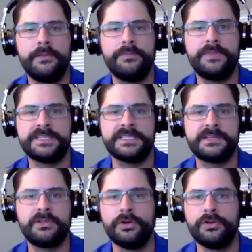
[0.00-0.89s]
this is
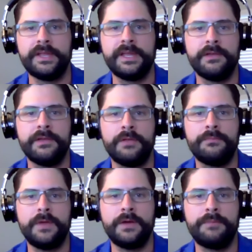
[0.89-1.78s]
clearly a
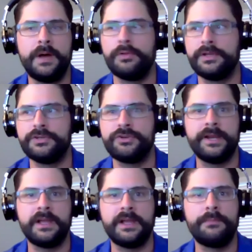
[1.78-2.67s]
publicly
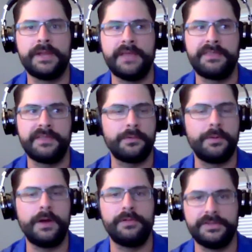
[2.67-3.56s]
traded company. I think they're
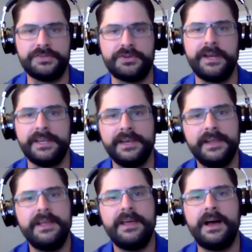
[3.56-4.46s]
publicly traded,
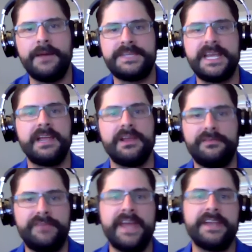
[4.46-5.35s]
taking
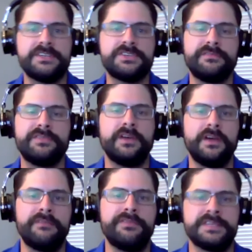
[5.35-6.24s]
advantage of
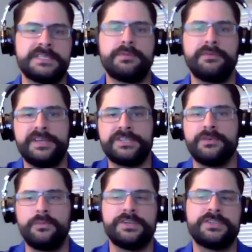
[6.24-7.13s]
this
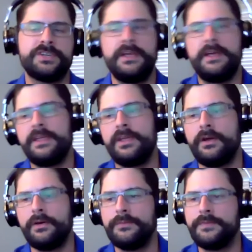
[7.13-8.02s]
provision, which,
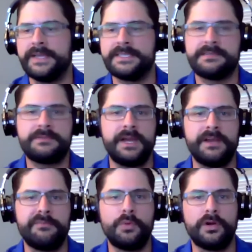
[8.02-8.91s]
that's kind
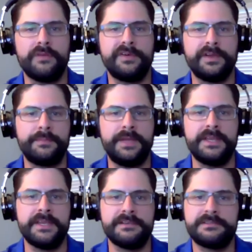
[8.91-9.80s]
of more of an
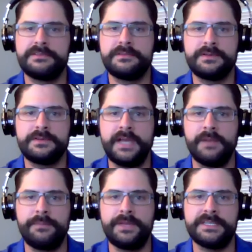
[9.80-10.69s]
opinion kind
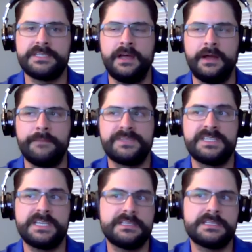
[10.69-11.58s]
of piece.
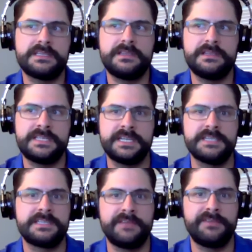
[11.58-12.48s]

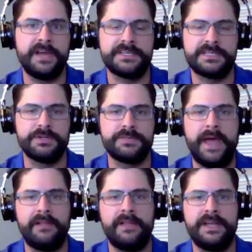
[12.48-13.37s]
Since they've gotten so much
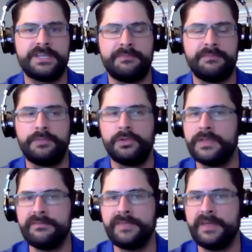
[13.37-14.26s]
backlash, I
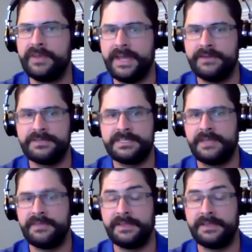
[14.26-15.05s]
believe they've announced, I think